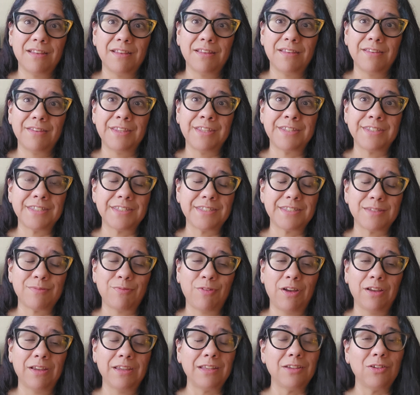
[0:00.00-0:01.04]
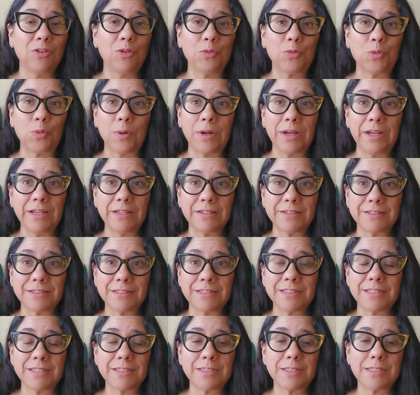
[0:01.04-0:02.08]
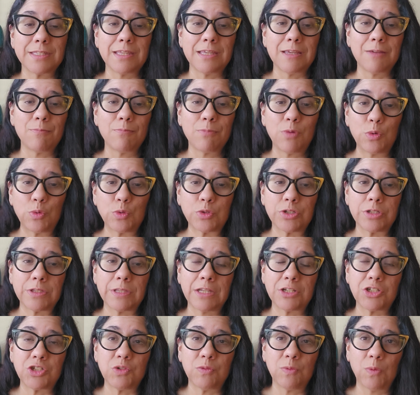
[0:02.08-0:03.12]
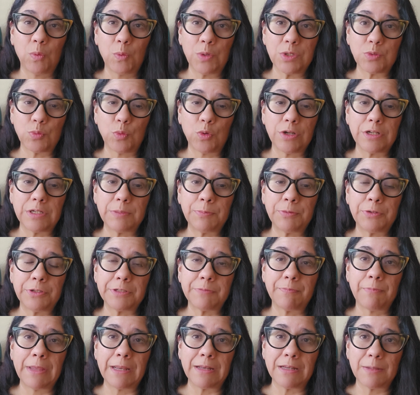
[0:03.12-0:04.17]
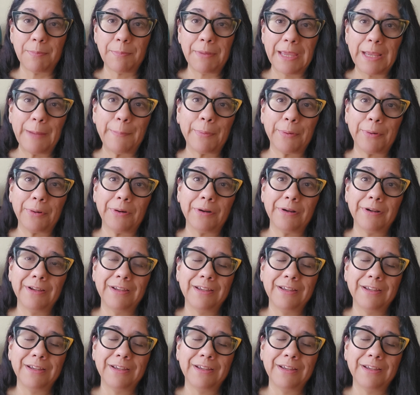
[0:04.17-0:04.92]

this is fucking great. This is the emotion that you've always wanted to put pen to paper.